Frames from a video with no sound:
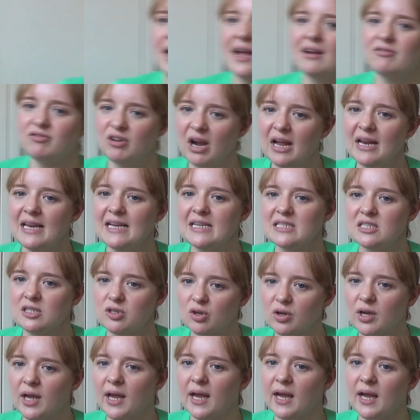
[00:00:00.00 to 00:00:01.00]
It really is
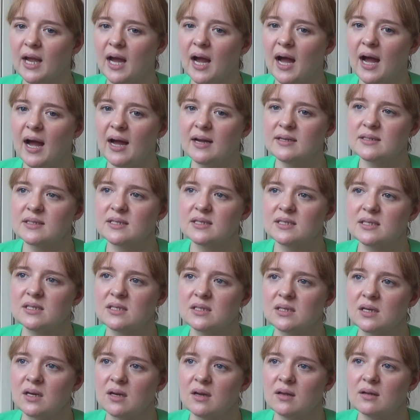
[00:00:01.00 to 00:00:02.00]
looking
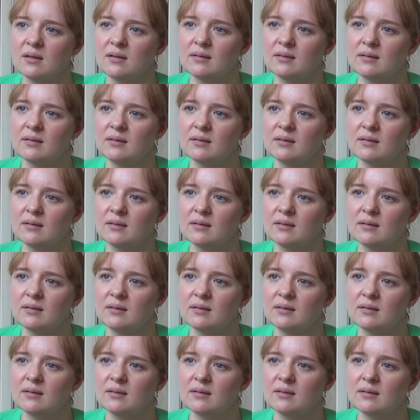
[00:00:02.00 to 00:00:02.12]
at